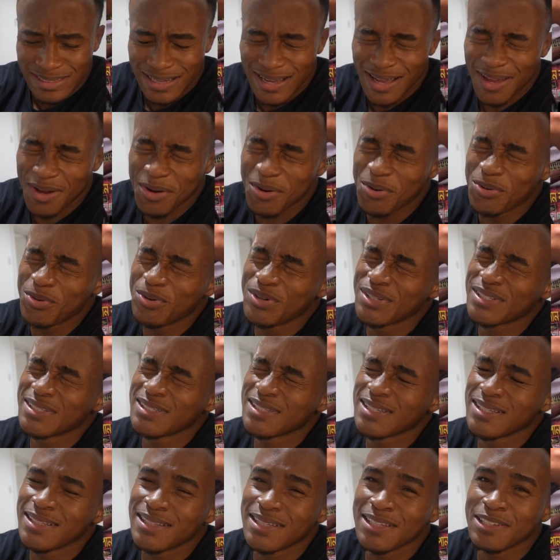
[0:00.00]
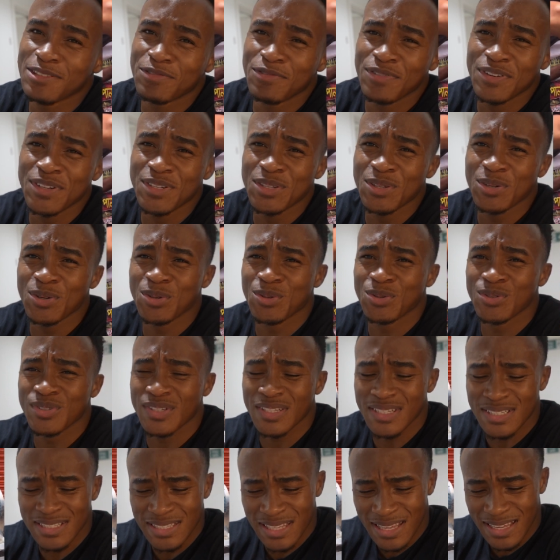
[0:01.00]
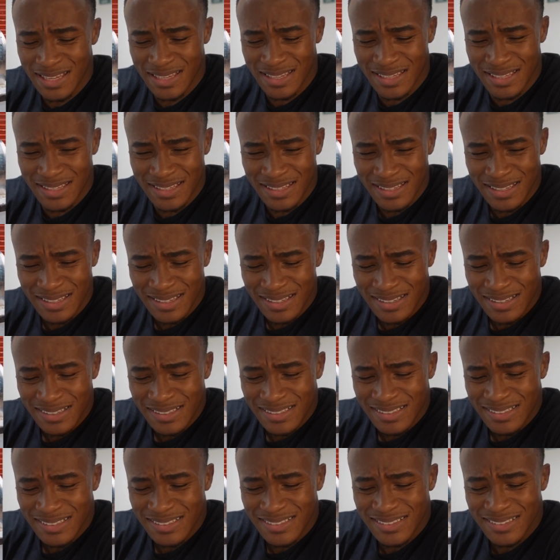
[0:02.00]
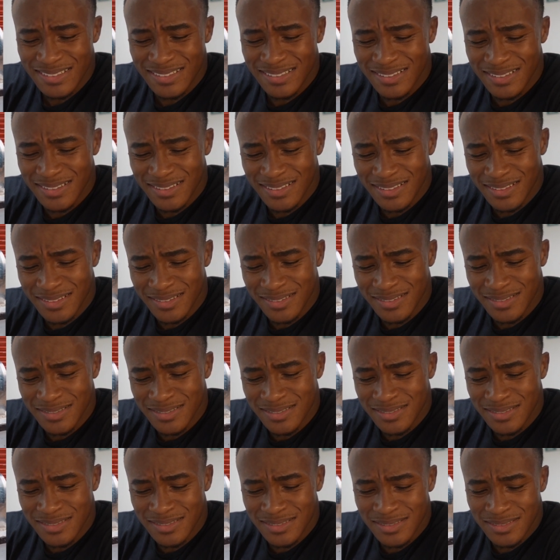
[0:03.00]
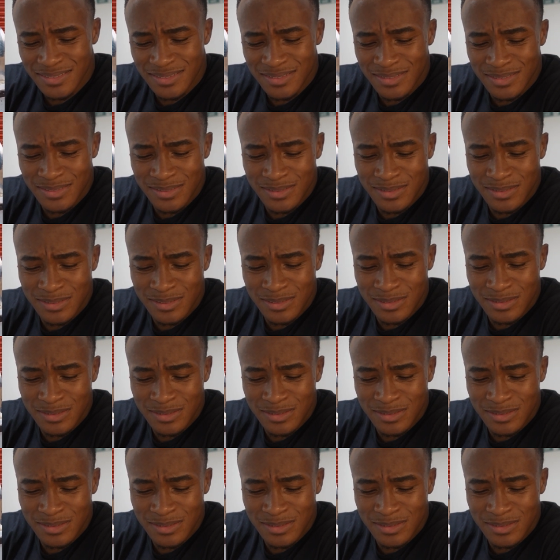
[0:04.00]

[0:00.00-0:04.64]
I always see these videos. It's like, oh,